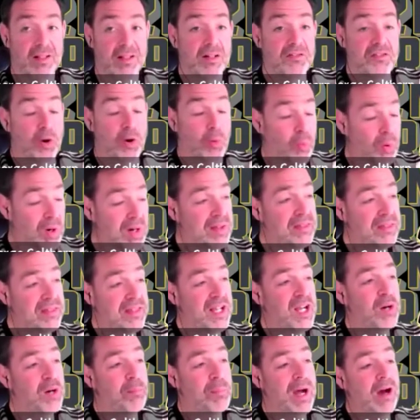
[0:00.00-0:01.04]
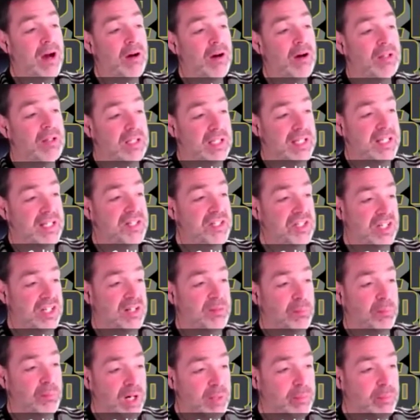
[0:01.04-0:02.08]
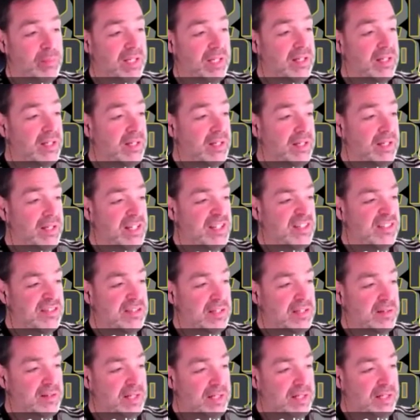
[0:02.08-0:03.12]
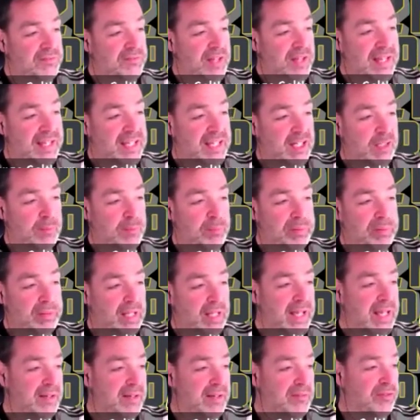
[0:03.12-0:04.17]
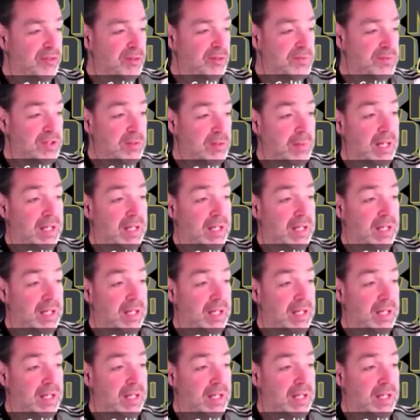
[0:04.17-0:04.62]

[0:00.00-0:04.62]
The one thing about Leach and Mumme is that if they get a play from somebody,